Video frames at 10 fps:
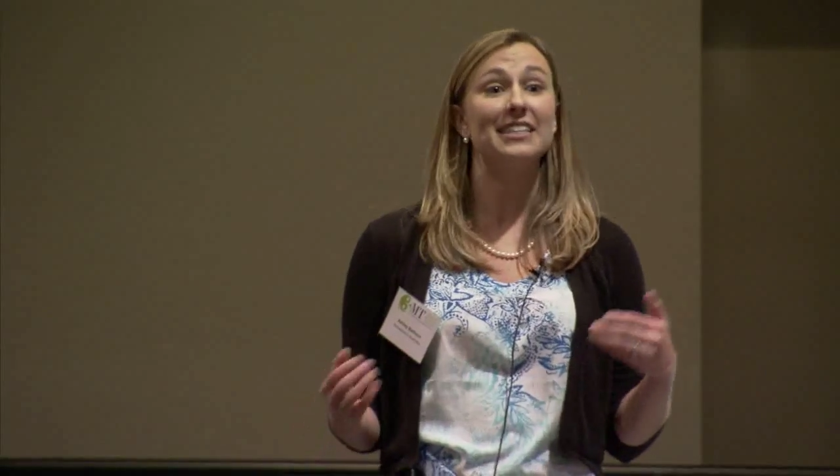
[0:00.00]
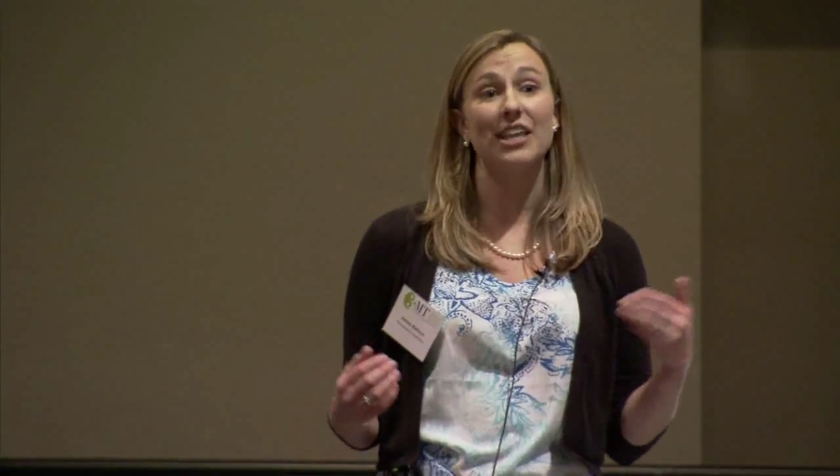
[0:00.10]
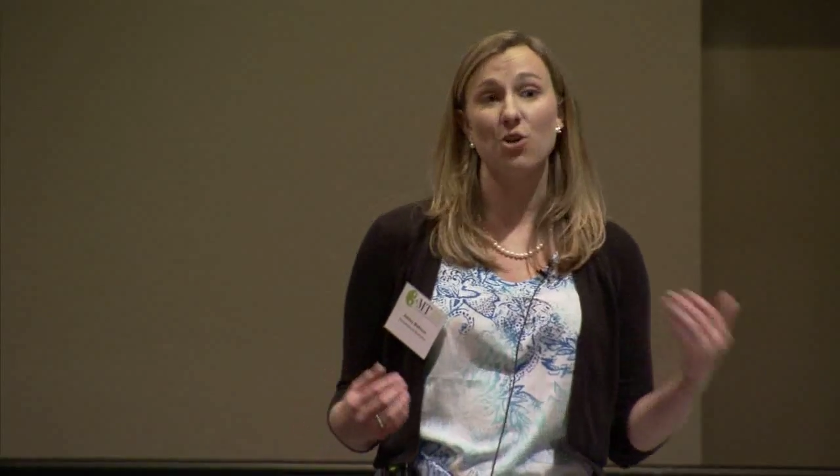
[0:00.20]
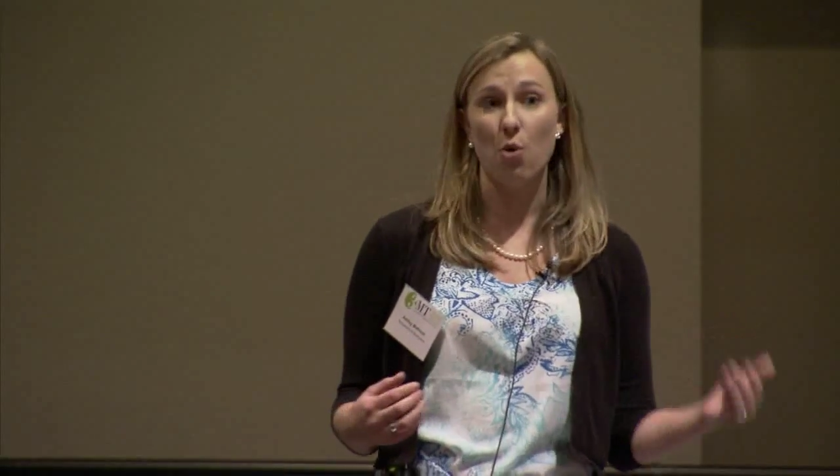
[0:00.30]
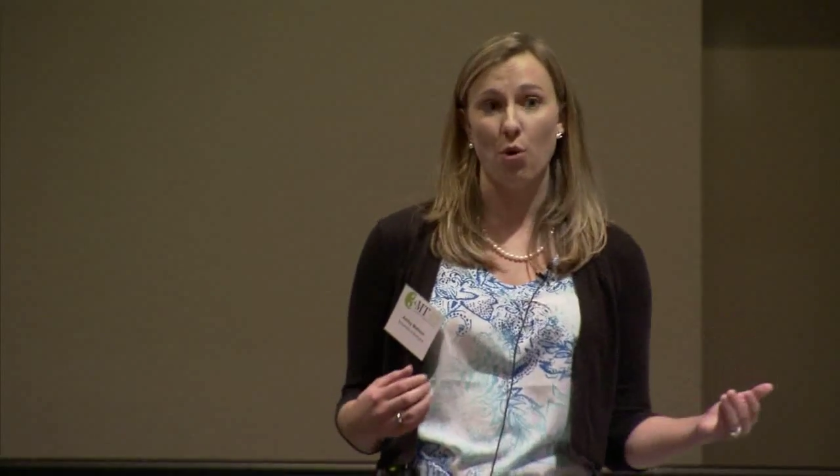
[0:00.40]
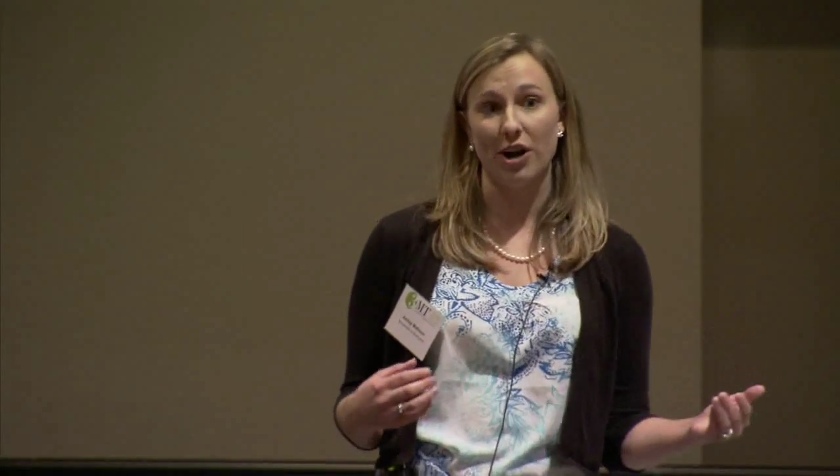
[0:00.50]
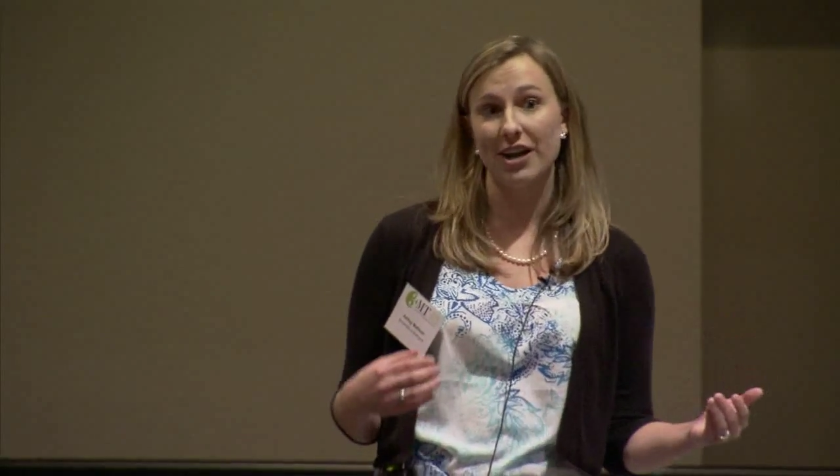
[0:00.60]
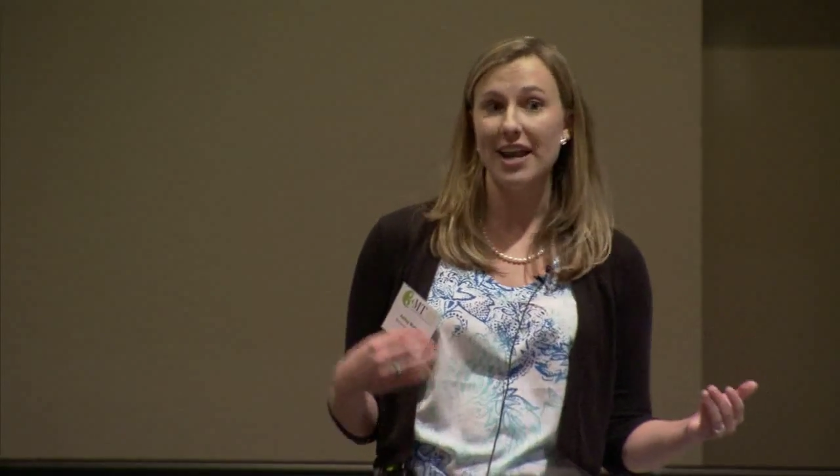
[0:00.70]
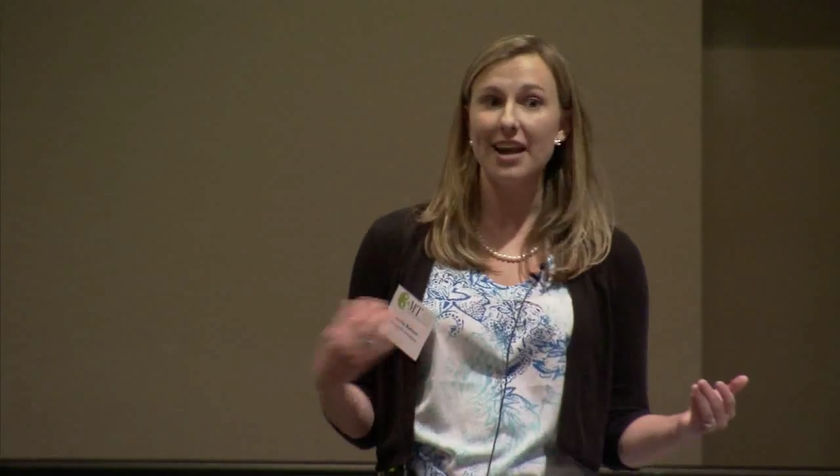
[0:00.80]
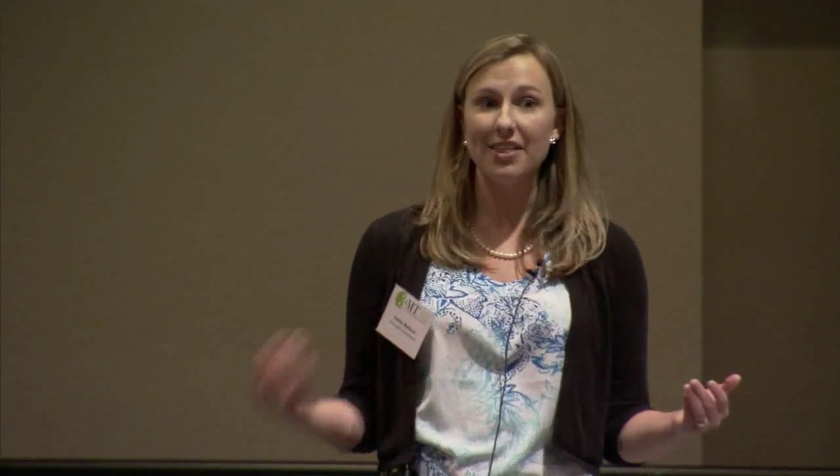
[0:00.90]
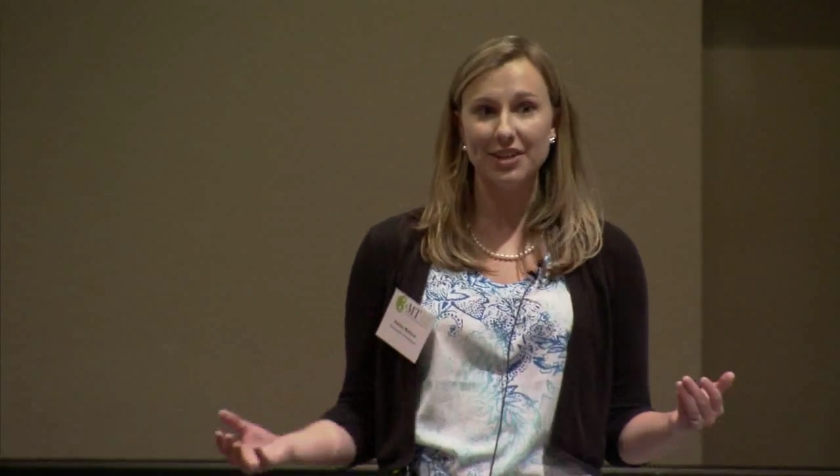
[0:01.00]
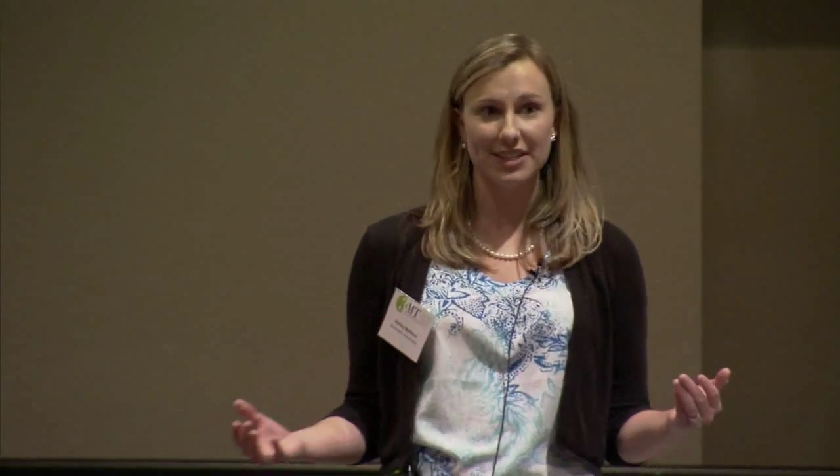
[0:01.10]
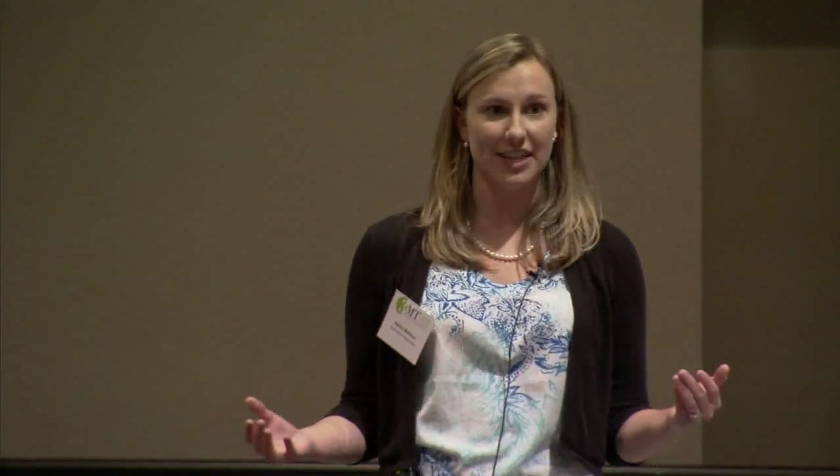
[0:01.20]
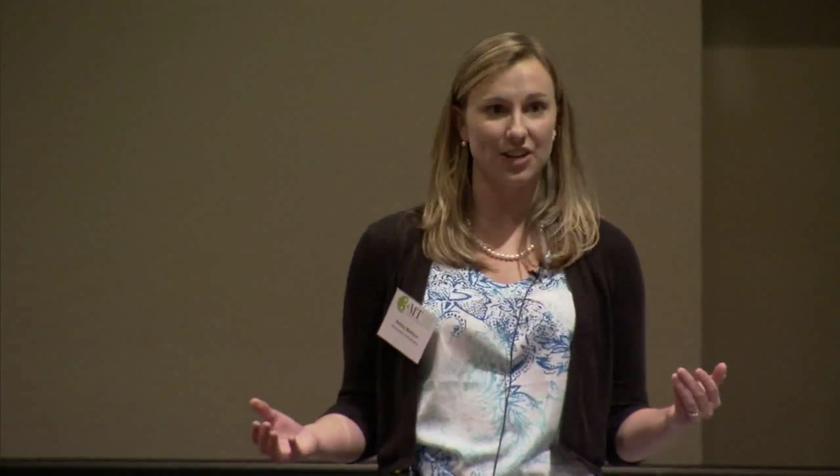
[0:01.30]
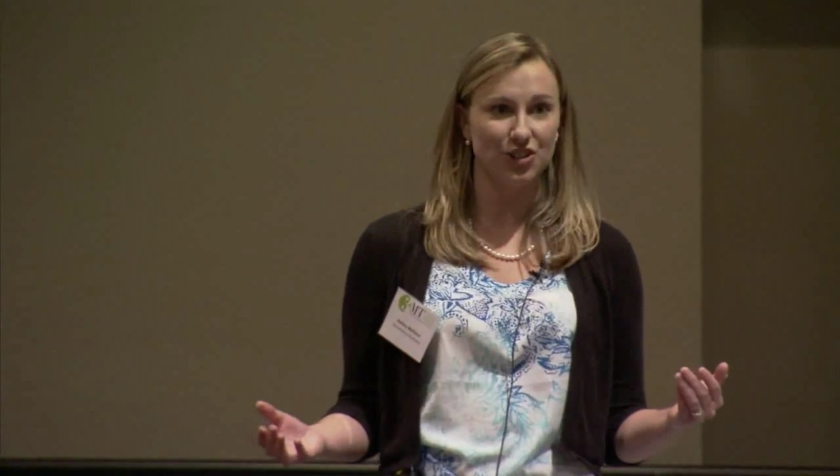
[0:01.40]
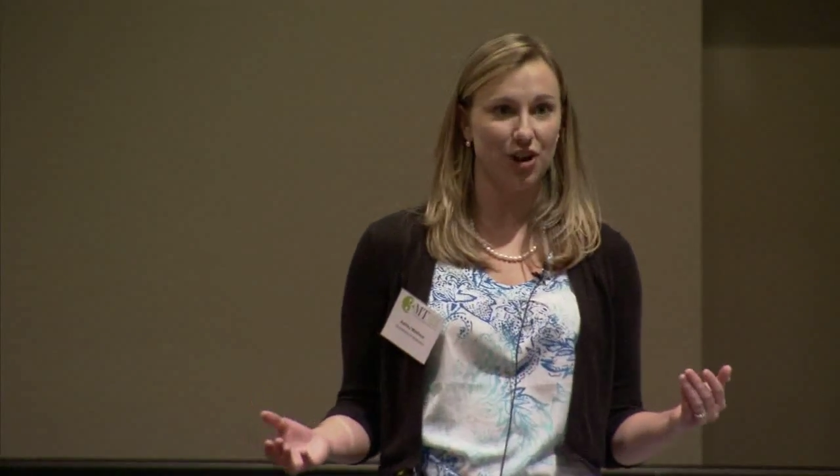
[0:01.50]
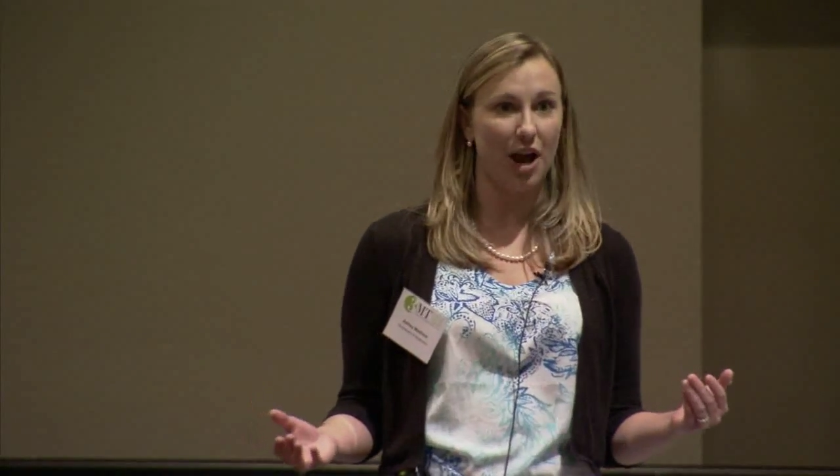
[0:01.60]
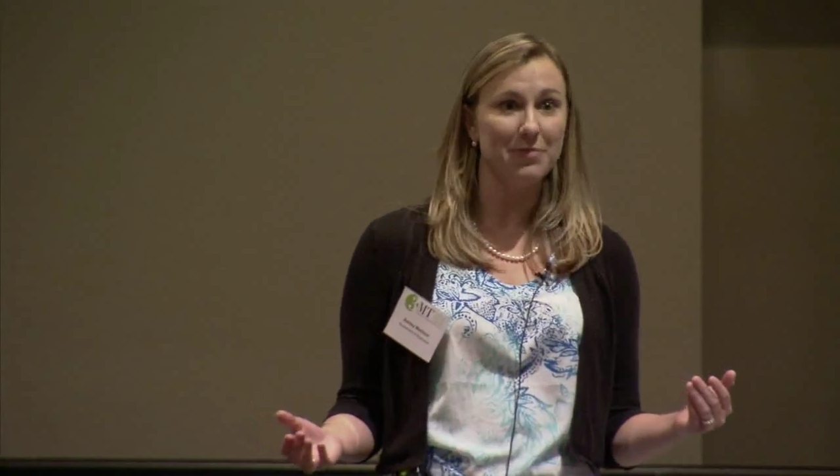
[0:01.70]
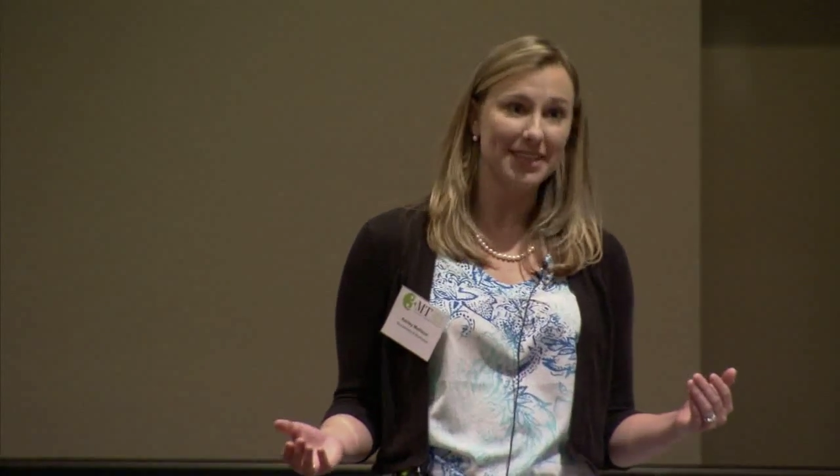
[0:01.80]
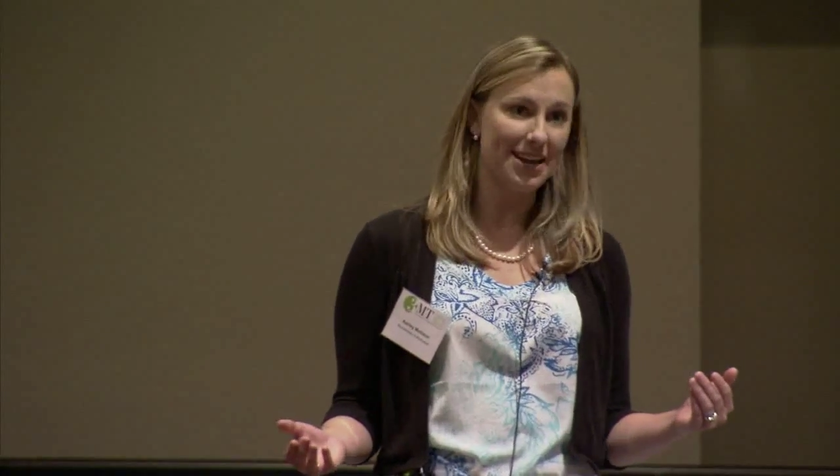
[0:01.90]
that corn and other such
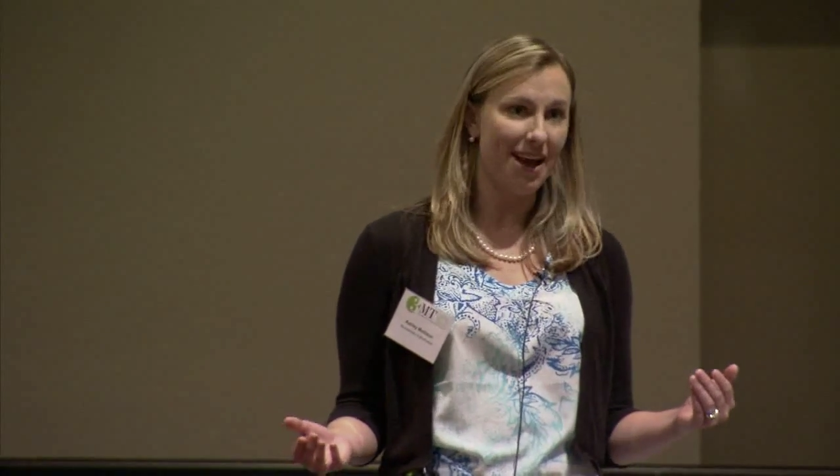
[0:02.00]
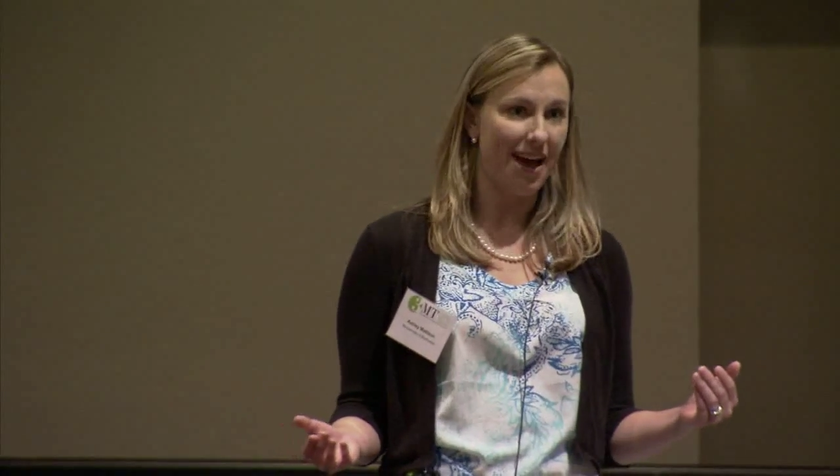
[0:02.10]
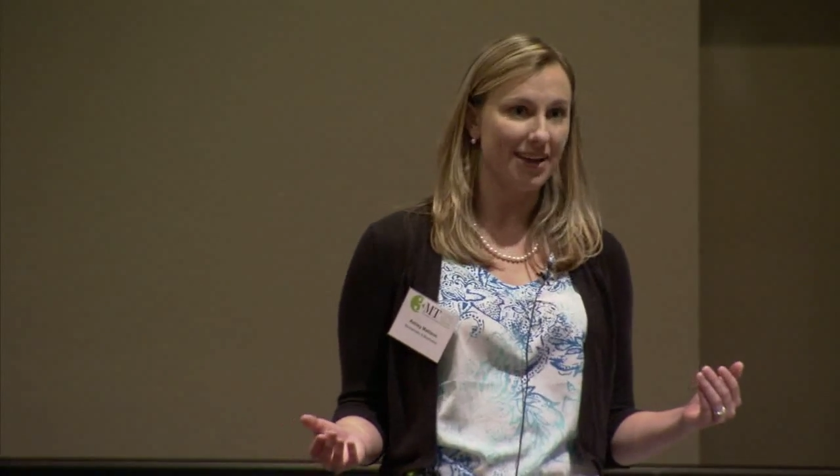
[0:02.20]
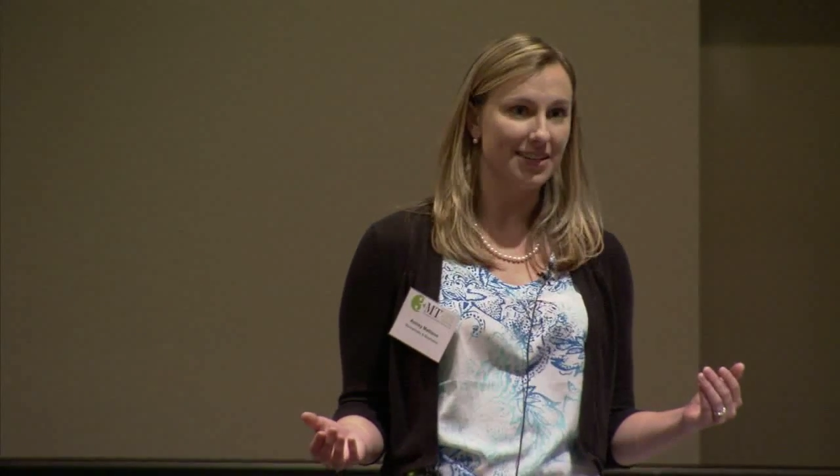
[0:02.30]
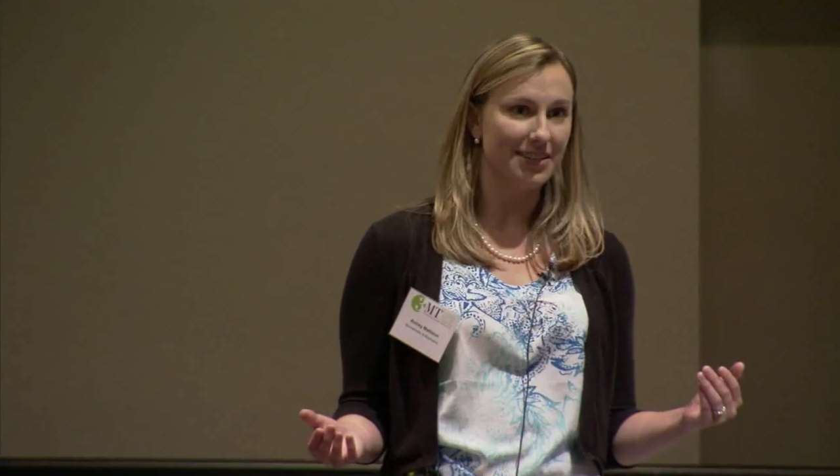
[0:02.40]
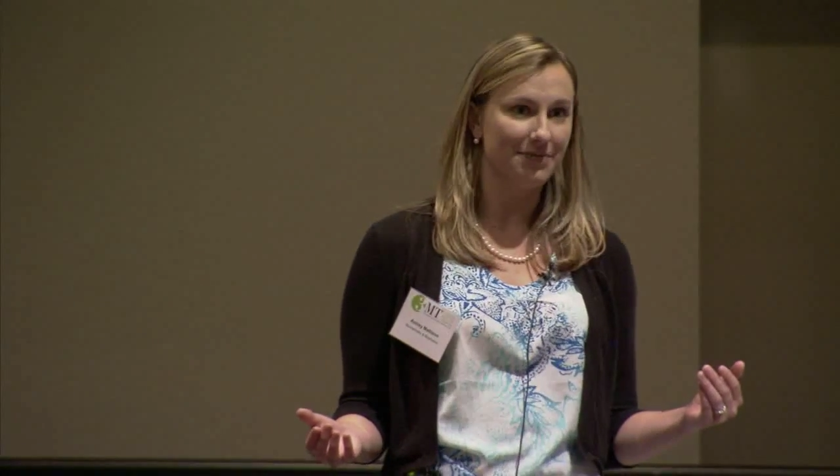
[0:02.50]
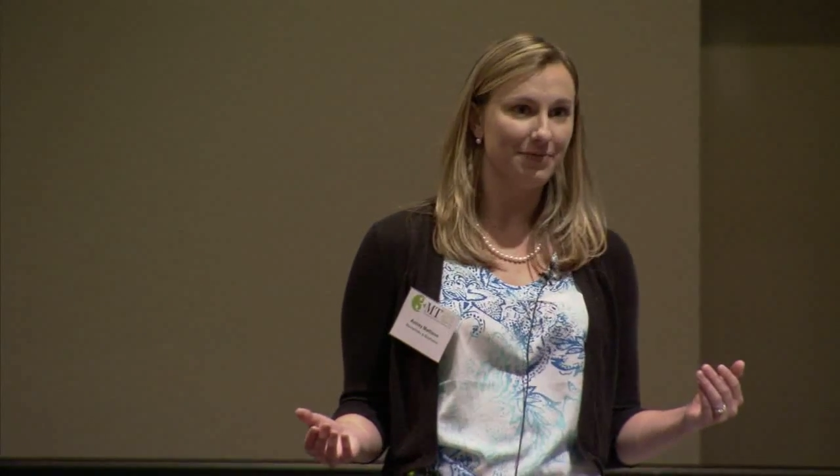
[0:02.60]
crops cannot.